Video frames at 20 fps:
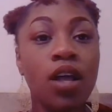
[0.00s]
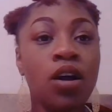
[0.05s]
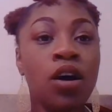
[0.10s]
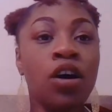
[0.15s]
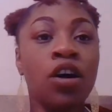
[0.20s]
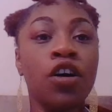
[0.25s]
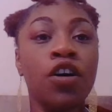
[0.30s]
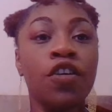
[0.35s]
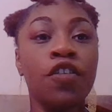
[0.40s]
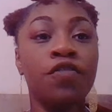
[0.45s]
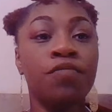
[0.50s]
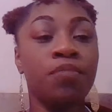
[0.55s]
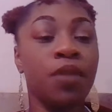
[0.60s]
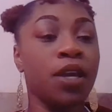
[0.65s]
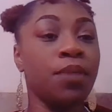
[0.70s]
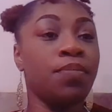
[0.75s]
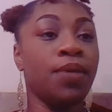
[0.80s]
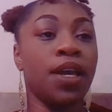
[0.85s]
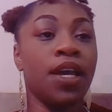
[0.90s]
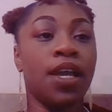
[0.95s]
of
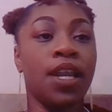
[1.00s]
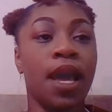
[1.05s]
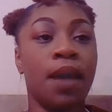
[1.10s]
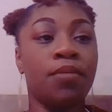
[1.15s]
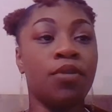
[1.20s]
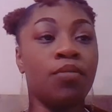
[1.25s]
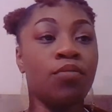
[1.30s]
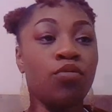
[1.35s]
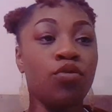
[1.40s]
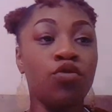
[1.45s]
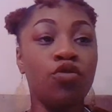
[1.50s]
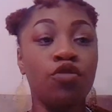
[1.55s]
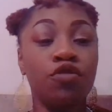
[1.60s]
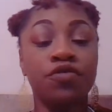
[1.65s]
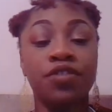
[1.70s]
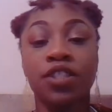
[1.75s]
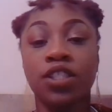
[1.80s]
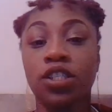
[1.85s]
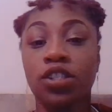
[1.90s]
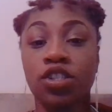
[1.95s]
me being able to
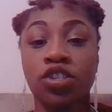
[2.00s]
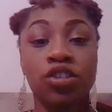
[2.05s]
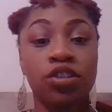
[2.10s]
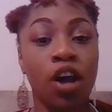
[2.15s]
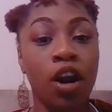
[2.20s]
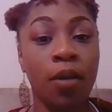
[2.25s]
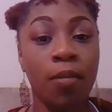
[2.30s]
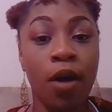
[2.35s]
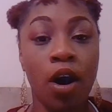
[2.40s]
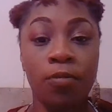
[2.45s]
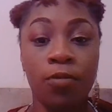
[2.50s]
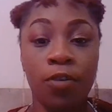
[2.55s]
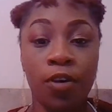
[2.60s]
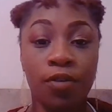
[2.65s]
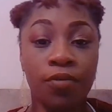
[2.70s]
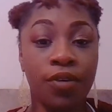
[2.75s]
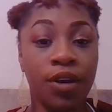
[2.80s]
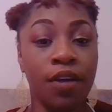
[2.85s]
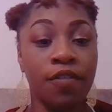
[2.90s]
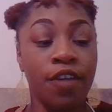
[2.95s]
move, start on my
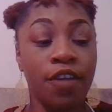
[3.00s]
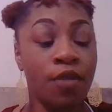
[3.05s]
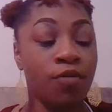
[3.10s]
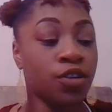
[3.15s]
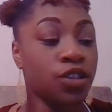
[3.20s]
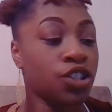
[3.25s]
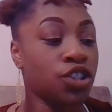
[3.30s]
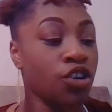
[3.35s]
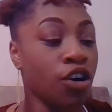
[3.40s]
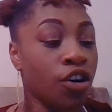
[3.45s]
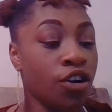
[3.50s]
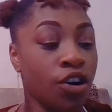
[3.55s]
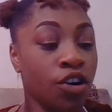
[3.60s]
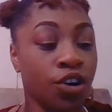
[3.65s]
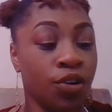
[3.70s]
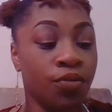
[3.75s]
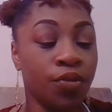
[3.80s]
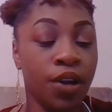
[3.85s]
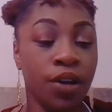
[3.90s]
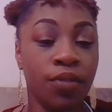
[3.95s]
homework whenever I want to start
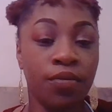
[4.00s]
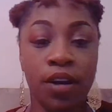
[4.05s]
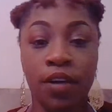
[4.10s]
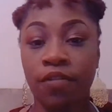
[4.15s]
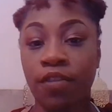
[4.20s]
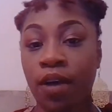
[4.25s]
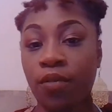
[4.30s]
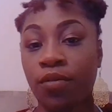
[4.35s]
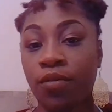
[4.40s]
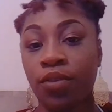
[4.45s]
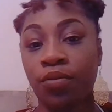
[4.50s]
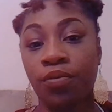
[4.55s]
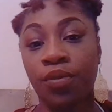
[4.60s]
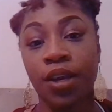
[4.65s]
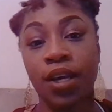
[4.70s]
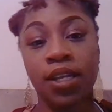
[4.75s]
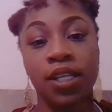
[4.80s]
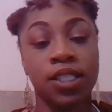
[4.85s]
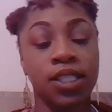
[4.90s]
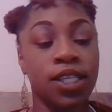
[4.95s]
on and read whenever I want to
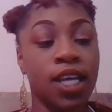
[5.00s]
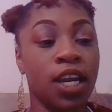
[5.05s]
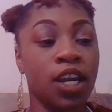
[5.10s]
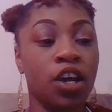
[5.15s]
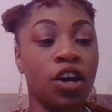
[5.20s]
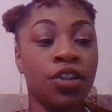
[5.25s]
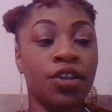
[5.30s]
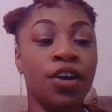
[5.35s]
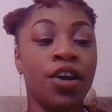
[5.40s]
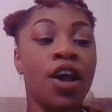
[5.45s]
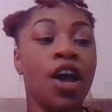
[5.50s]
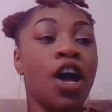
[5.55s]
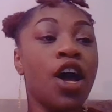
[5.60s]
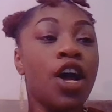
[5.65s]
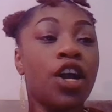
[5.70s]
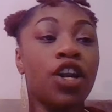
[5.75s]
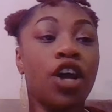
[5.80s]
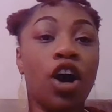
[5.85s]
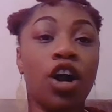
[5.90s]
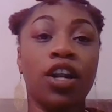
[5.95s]
read, this, that, and the other.
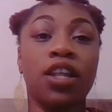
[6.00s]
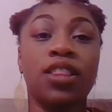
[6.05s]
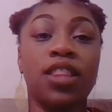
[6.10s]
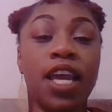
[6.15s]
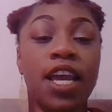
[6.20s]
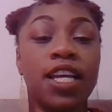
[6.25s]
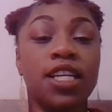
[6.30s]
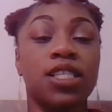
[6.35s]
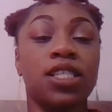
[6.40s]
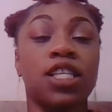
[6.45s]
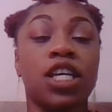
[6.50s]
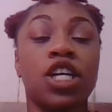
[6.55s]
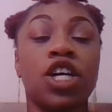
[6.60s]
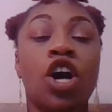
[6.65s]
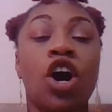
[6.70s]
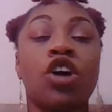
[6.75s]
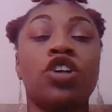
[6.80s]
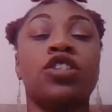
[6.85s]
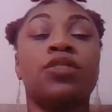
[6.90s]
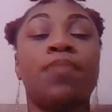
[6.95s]
The only thing is, it
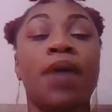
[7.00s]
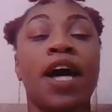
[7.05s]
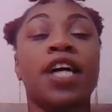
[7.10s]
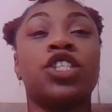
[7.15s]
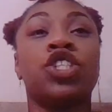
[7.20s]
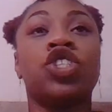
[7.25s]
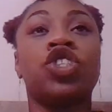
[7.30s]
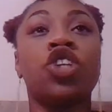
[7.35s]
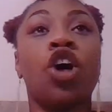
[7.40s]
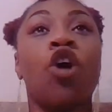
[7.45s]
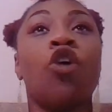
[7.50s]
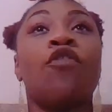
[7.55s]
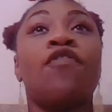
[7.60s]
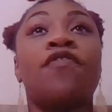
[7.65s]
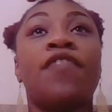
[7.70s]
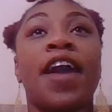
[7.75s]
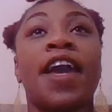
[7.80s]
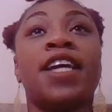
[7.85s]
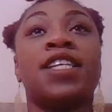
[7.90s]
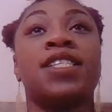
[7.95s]
goes by so
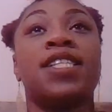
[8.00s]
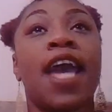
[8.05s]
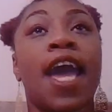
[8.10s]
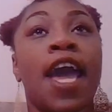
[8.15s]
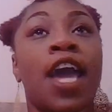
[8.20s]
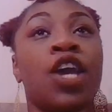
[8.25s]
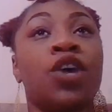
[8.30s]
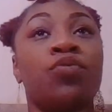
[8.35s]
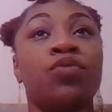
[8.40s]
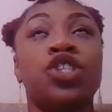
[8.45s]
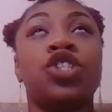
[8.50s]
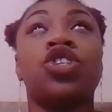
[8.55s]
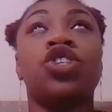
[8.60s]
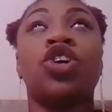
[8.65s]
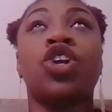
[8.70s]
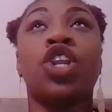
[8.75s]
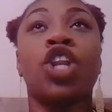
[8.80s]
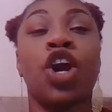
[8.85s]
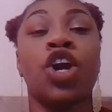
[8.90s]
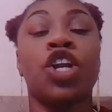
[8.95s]
fast. In 8 weeks,
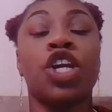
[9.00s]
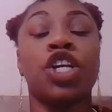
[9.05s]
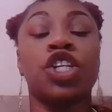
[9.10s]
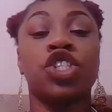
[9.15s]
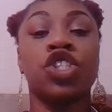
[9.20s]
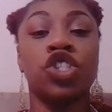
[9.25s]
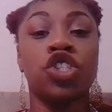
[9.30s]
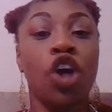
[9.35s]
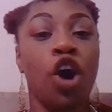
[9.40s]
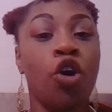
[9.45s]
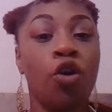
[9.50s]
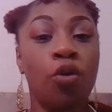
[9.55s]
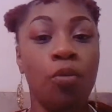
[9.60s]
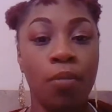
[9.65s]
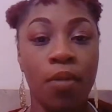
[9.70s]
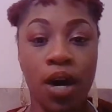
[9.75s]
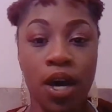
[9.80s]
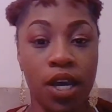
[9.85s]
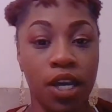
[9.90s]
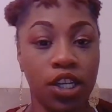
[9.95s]
you're learning so
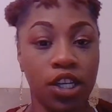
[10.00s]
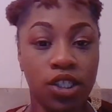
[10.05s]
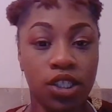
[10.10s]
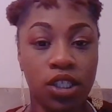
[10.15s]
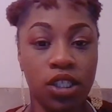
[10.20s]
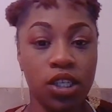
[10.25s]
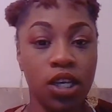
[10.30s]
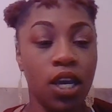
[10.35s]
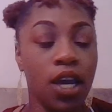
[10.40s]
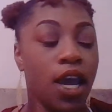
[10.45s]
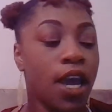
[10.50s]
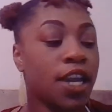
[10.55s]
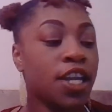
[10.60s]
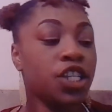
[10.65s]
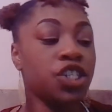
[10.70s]
much, and